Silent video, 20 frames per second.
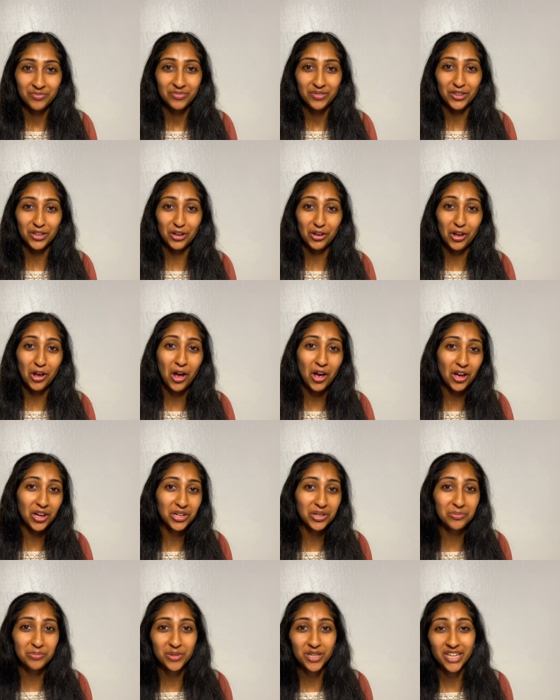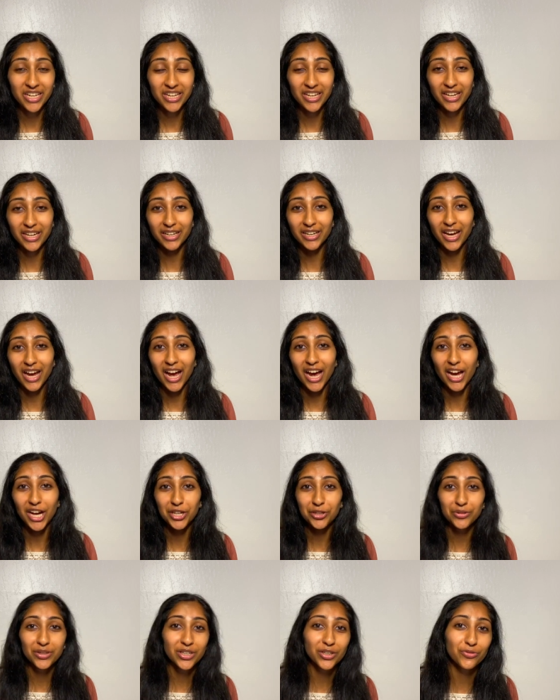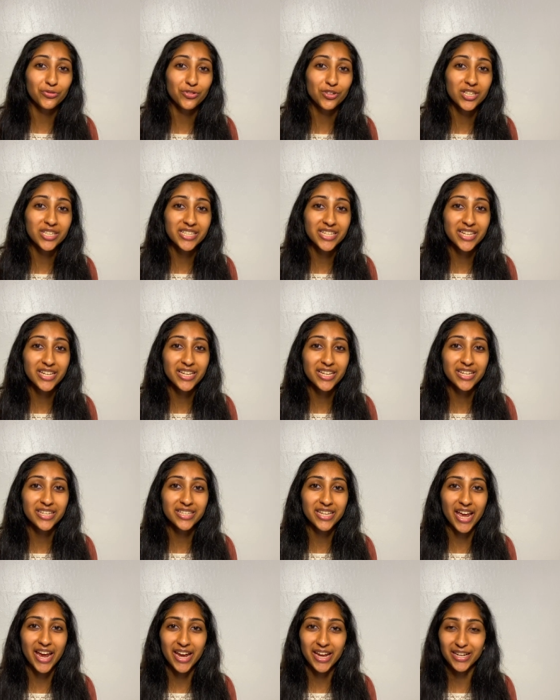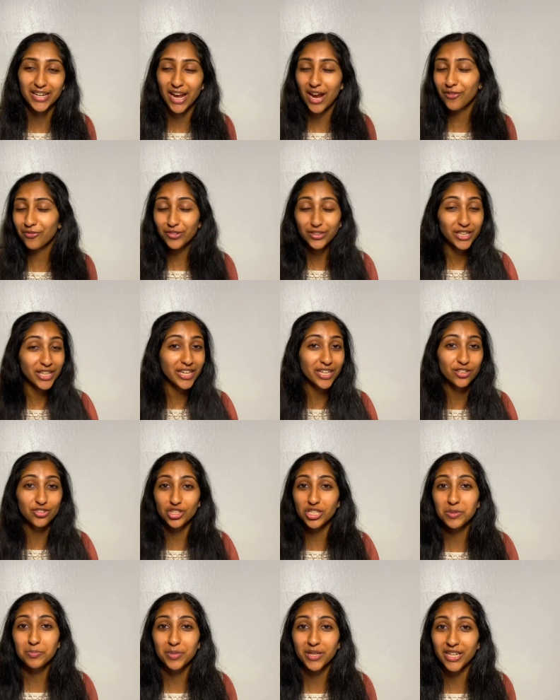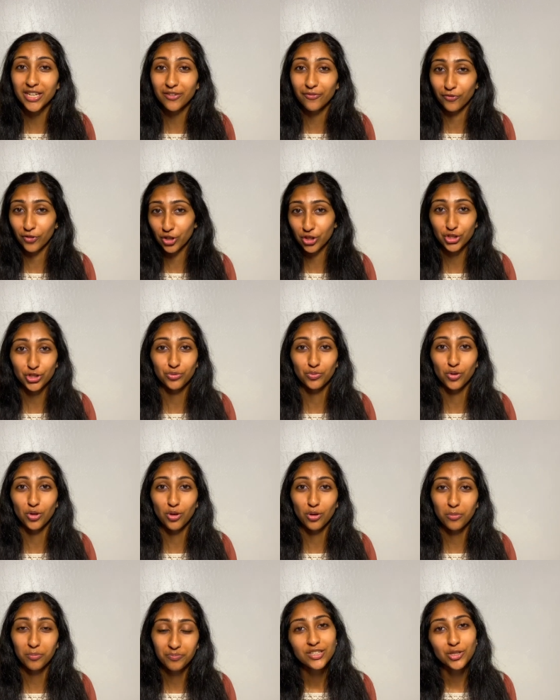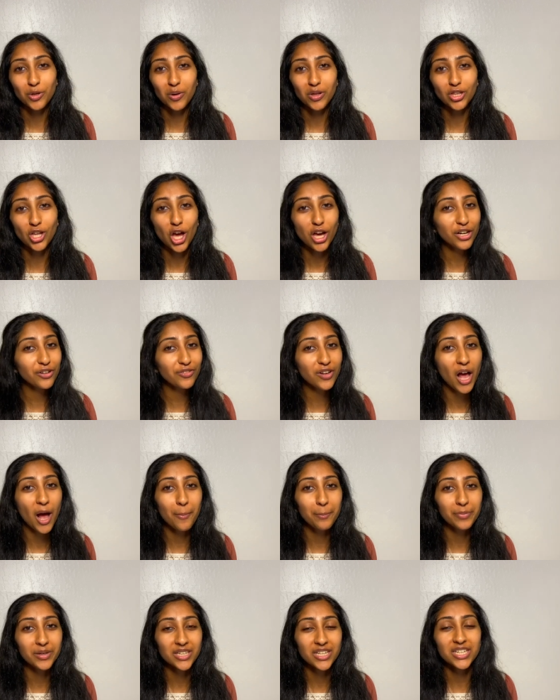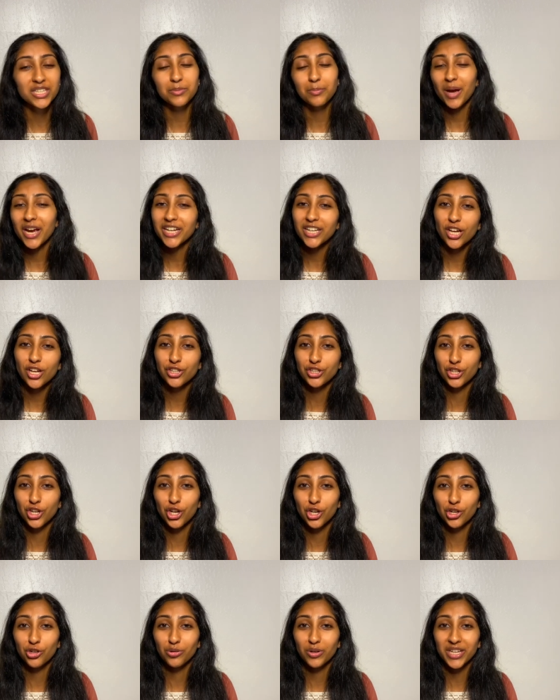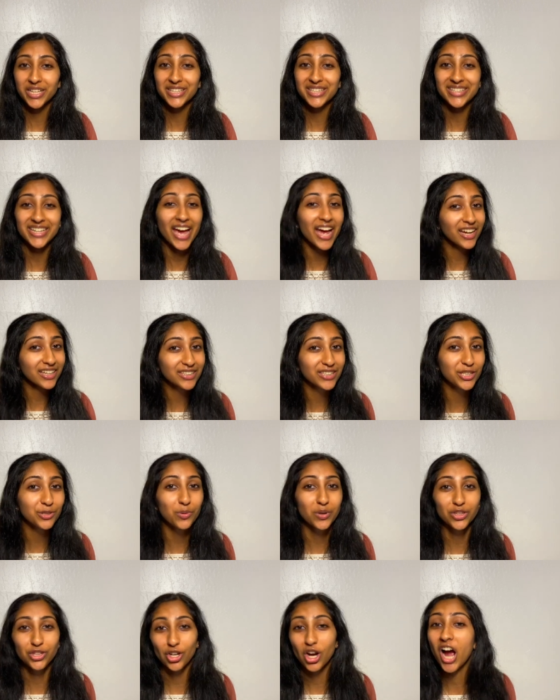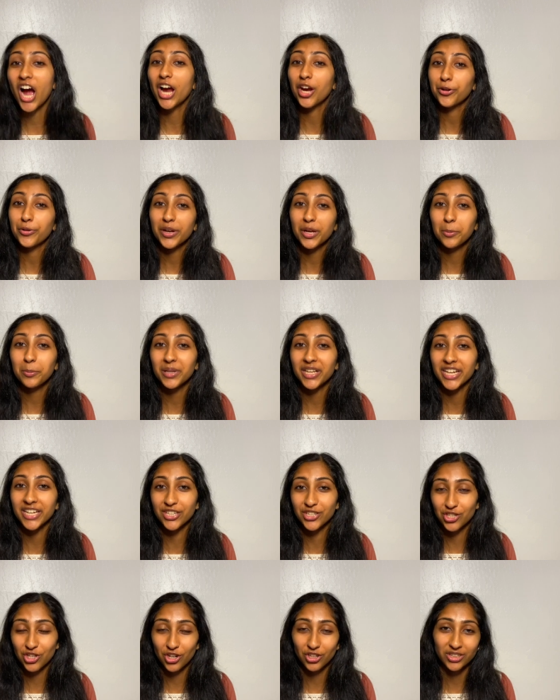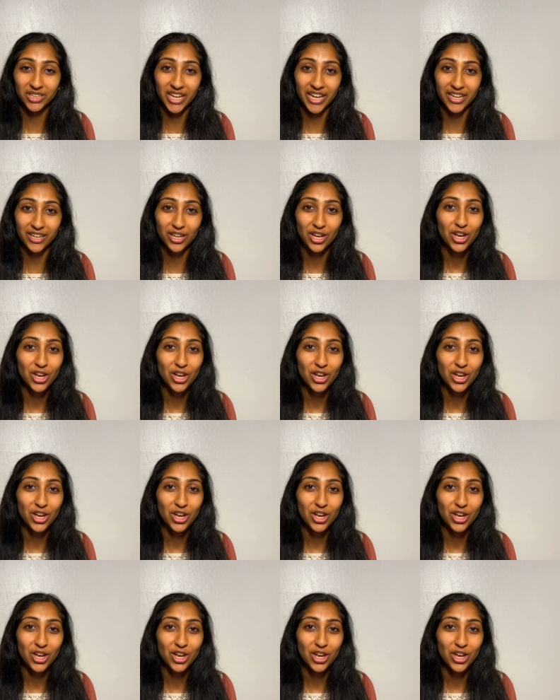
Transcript: the economy and hiring freezes and everything just being virtual. So a lot of companies might not know exactly what their hiring plans are like